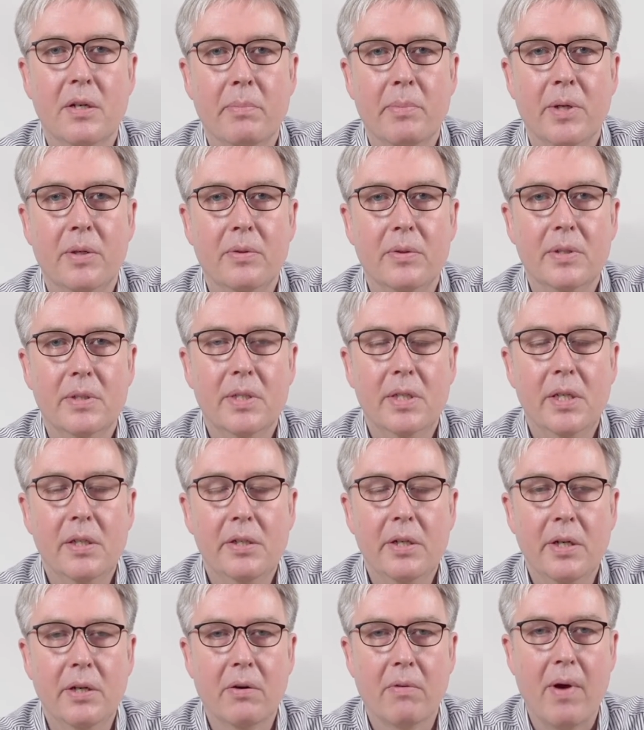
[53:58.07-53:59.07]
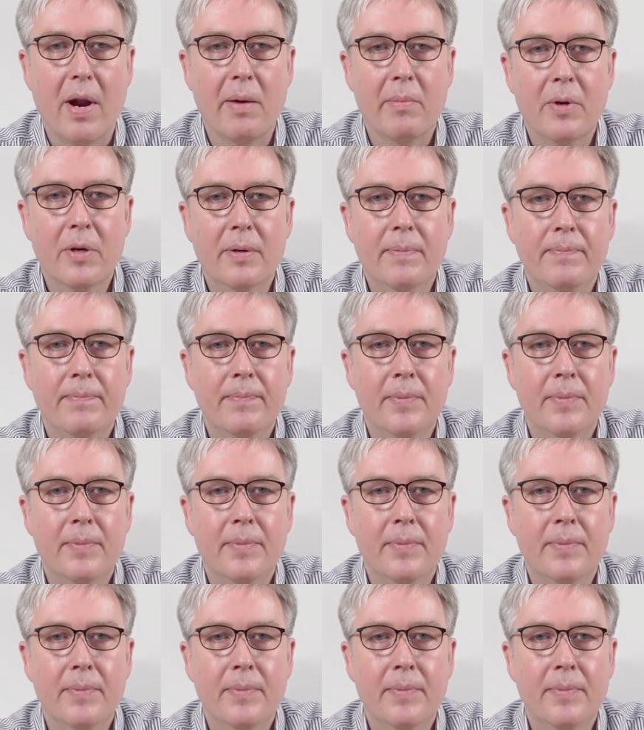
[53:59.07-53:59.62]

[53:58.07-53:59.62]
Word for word: about teaching grammar.